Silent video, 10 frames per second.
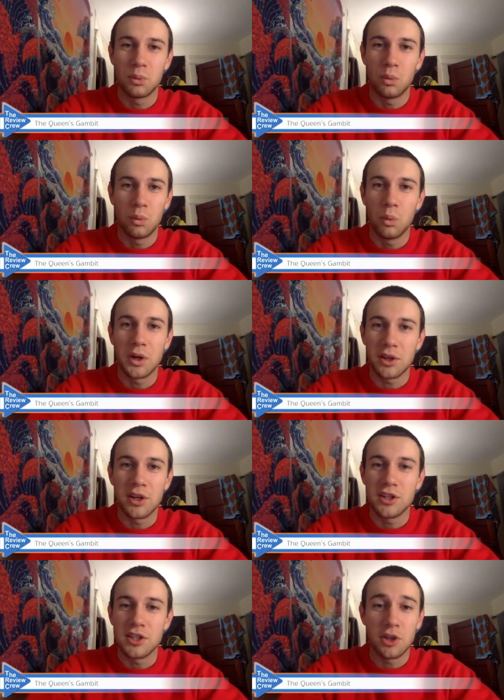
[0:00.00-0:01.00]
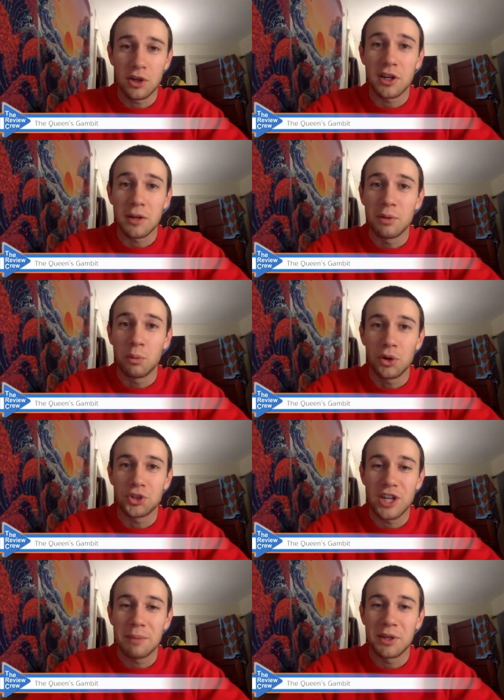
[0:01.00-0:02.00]
What are you gonna? You're gonna be world
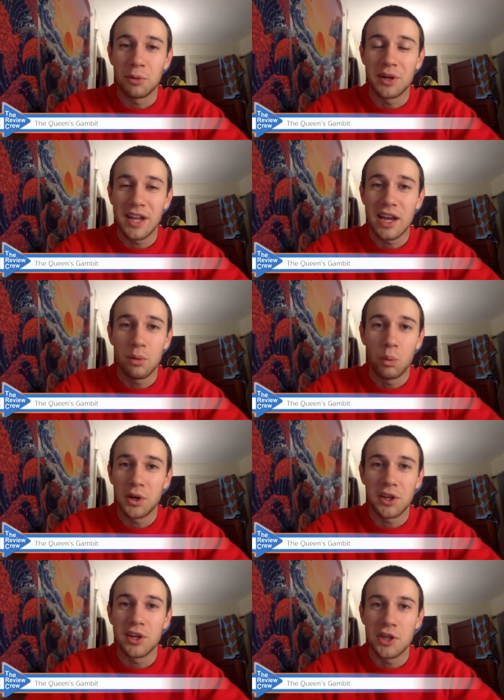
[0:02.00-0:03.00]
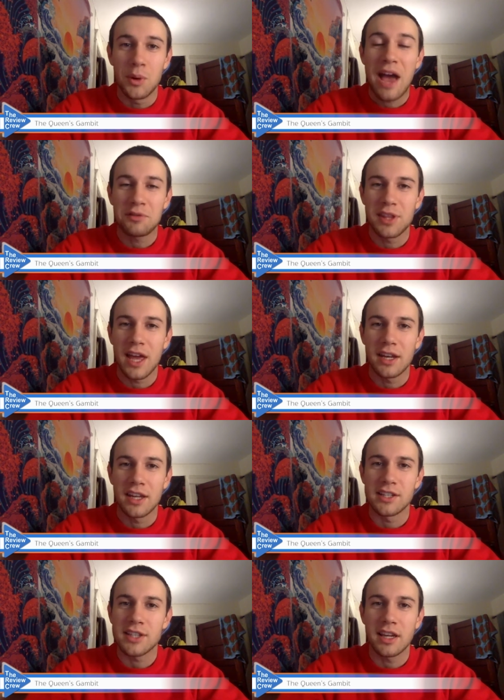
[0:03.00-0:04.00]
champion one day. What are you gonna do after that?"
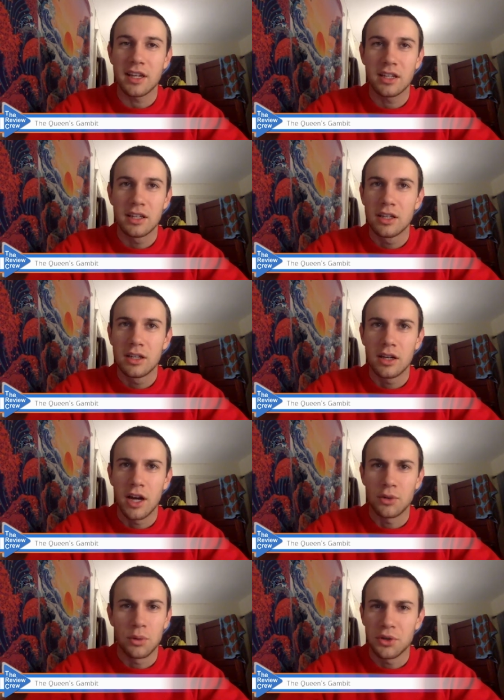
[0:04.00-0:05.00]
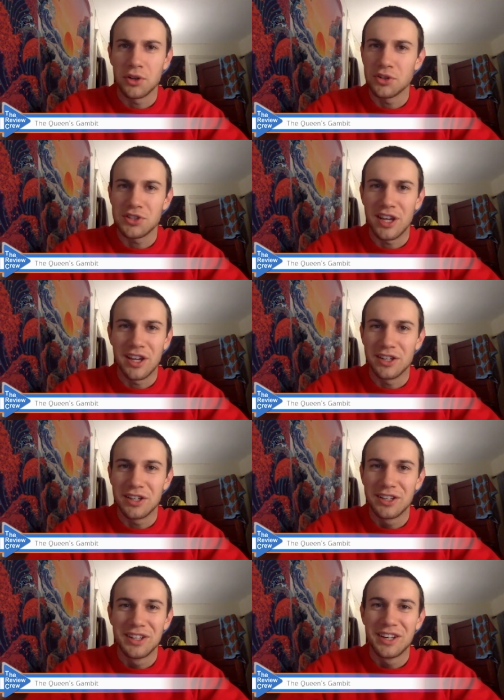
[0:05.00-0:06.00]
And he's like, "I don't understand.
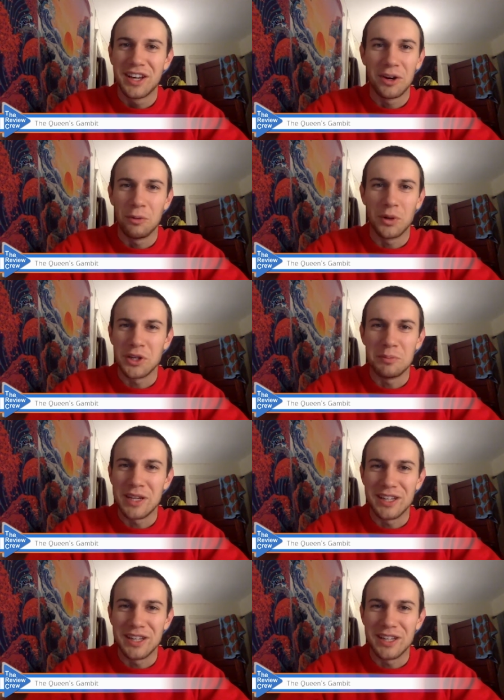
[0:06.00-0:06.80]
What do you mean?